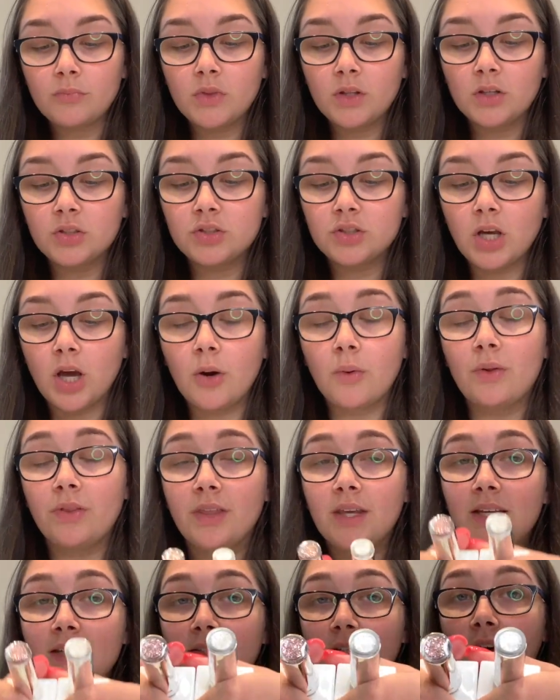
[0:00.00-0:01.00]
So
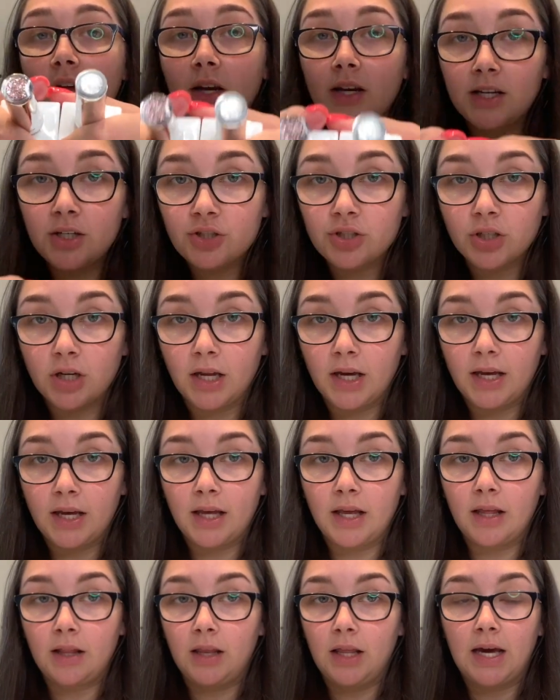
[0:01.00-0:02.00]
these are
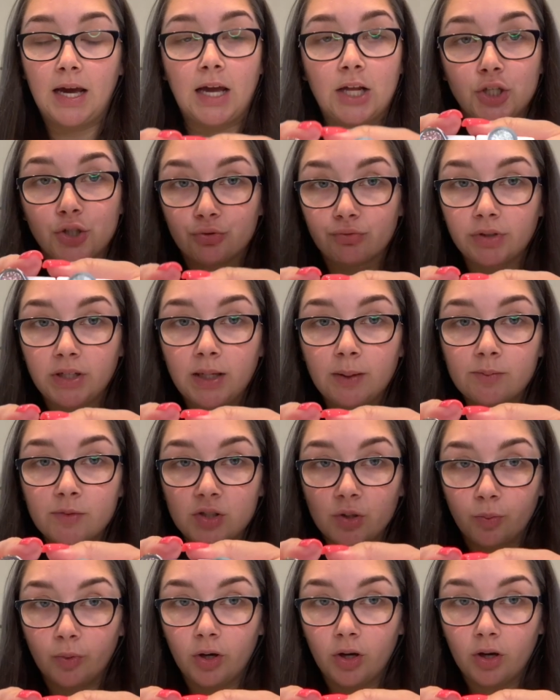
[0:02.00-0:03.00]
literally like a dream
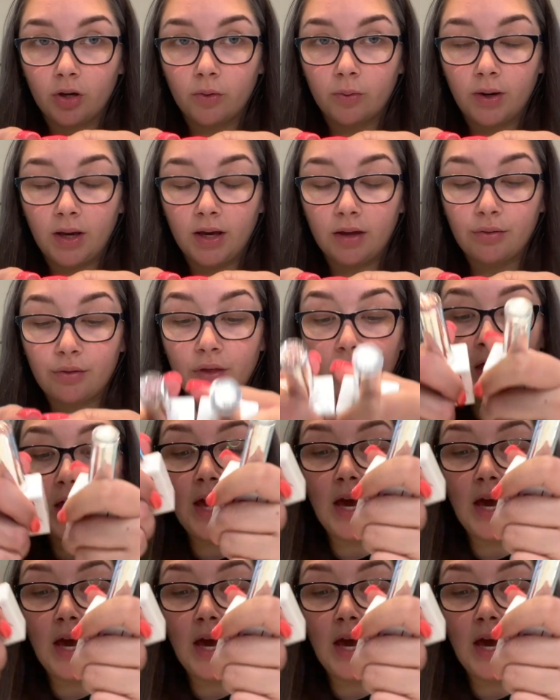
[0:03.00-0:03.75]
to work with,